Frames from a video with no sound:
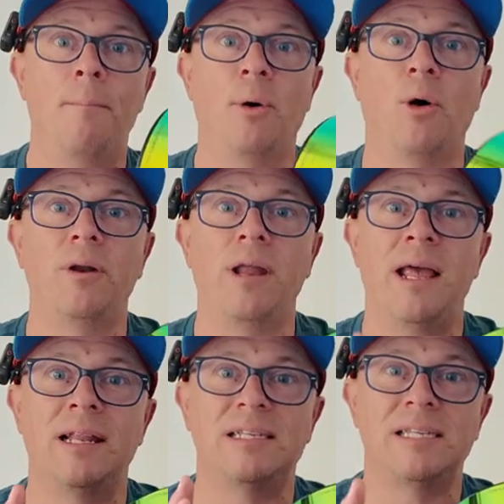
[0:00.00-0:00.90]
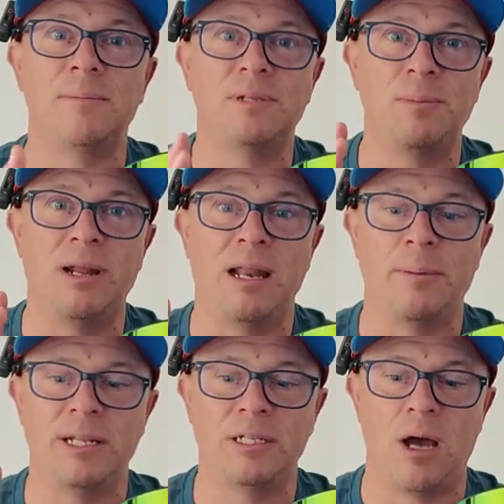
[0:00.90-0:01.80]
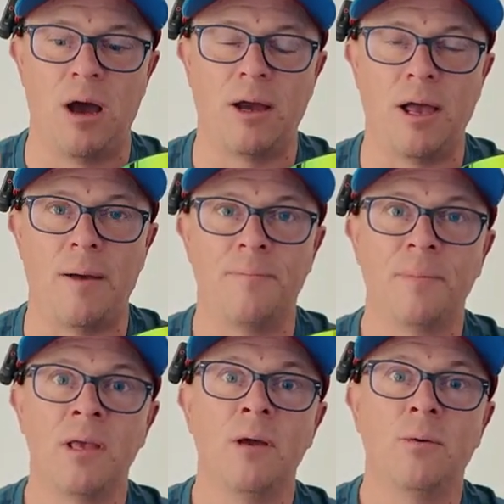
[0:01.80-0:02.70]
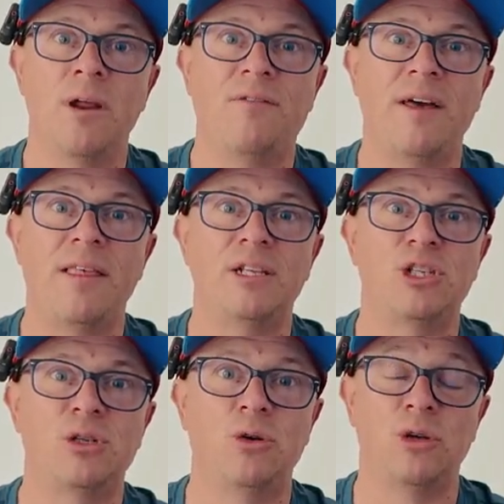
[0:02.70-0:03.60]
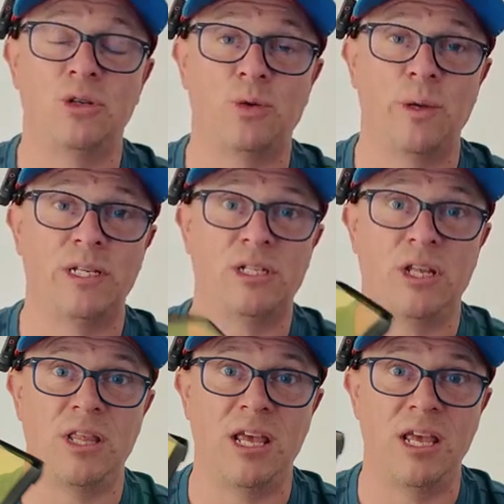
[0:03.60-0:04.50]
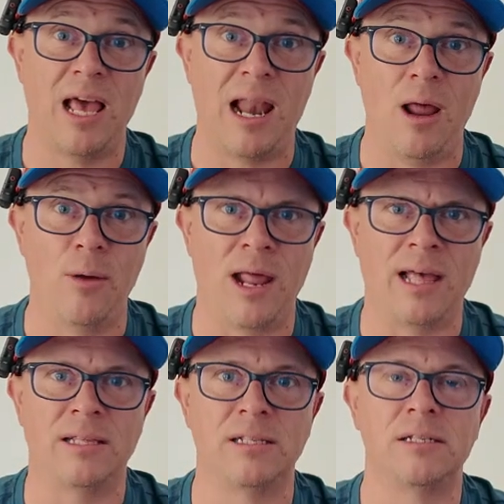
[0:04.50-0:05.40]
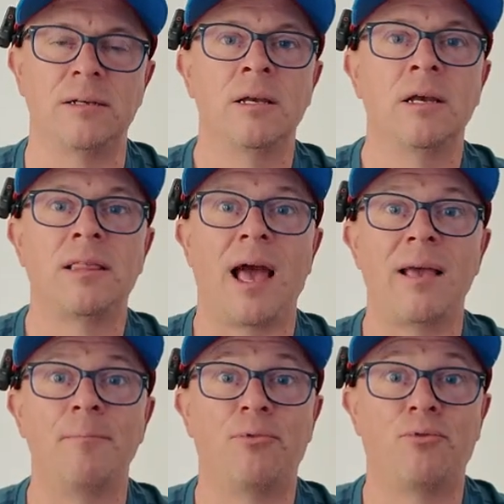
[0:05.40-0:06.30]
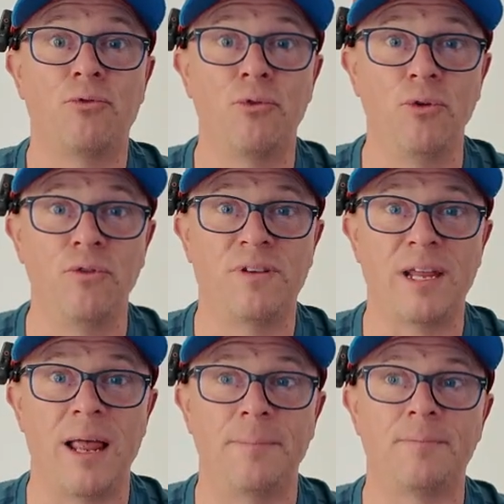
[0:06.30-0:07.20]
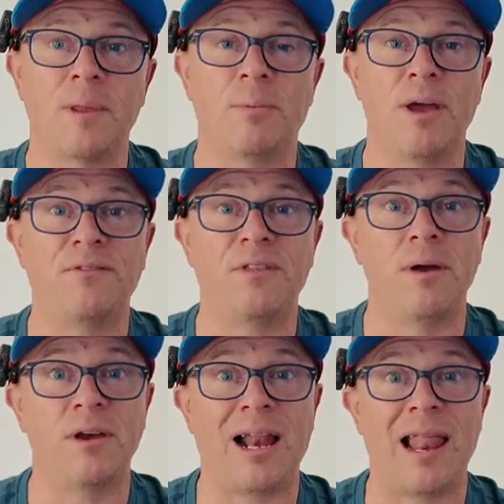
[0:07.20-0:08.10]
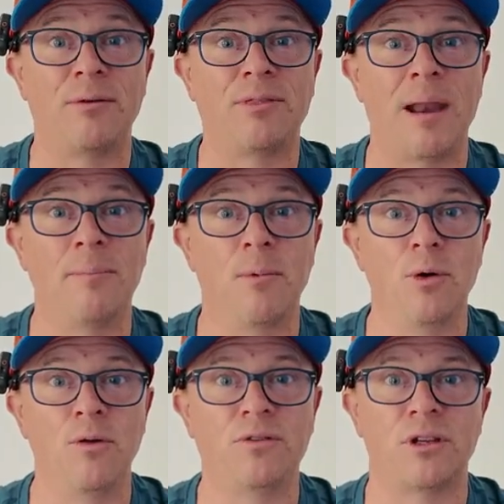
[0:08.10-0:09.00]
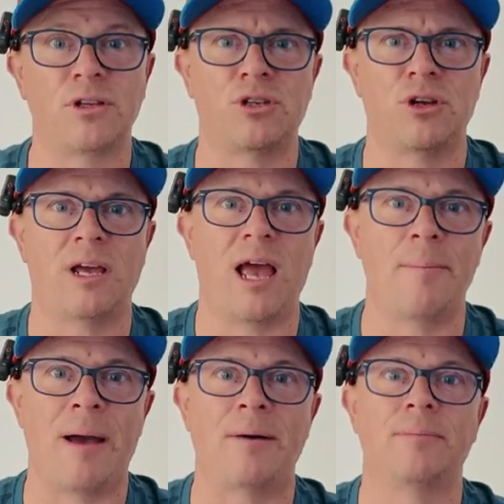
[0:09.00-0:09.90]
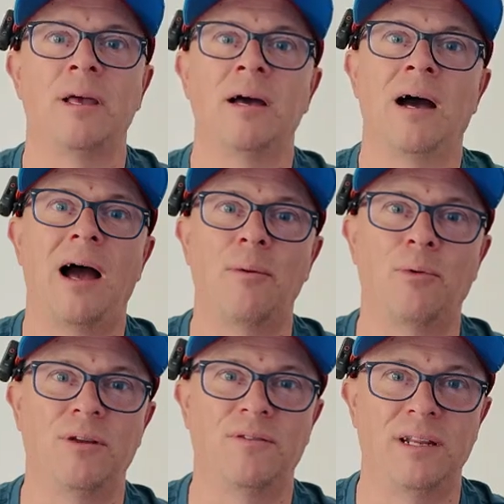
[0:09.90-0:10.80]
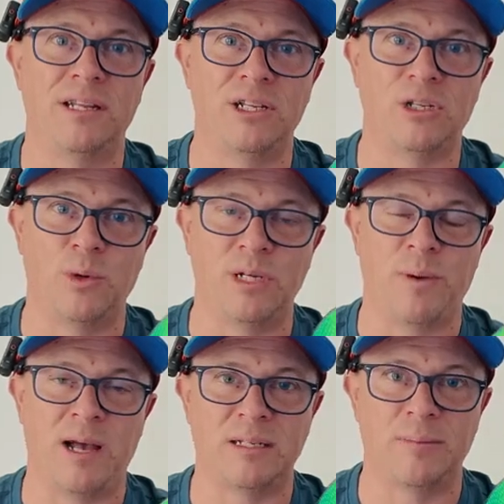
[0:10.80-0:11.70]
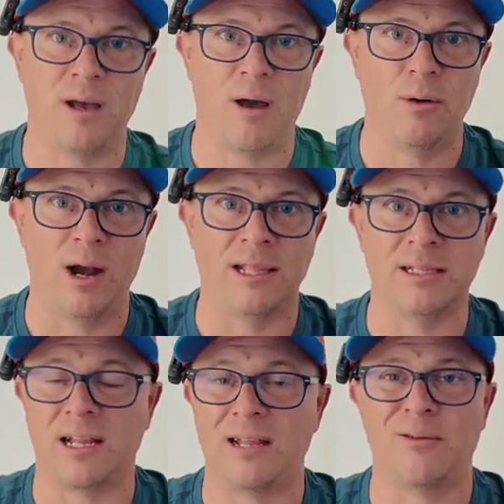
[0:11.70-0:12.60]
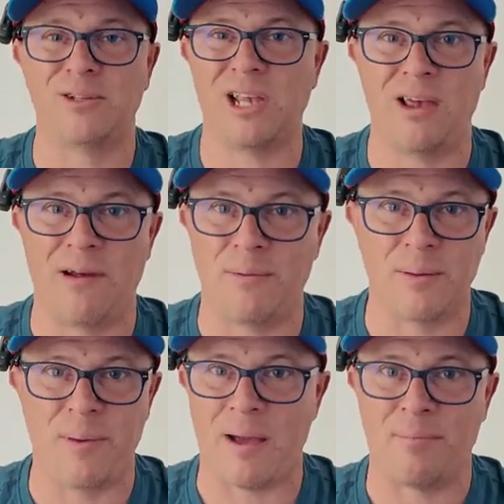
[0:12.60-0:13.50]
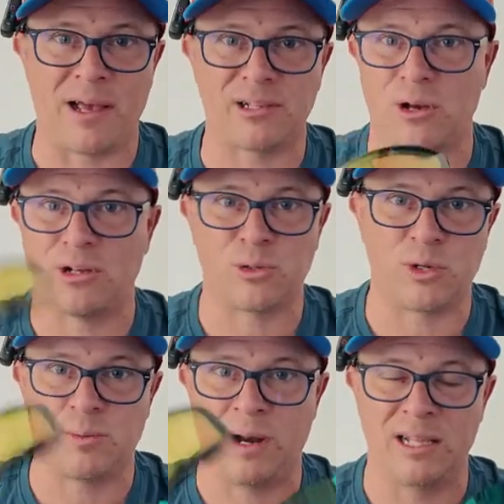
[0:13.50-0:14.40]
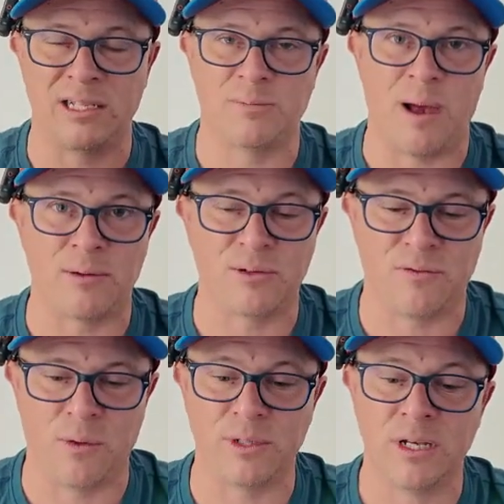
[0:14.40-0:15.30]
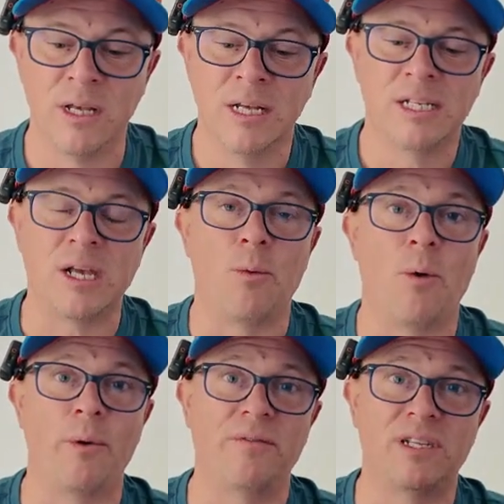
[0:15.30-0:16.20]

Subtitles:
but it seemed to be a little bit darker. But if I then switched to the yellow lens, that improved it. But if the cloud then moved and the sun came out, I would have needed to switch back to my gold lens. And I don't ski around with a backpack, so I can switch my lenses backwards and forwards. So what we've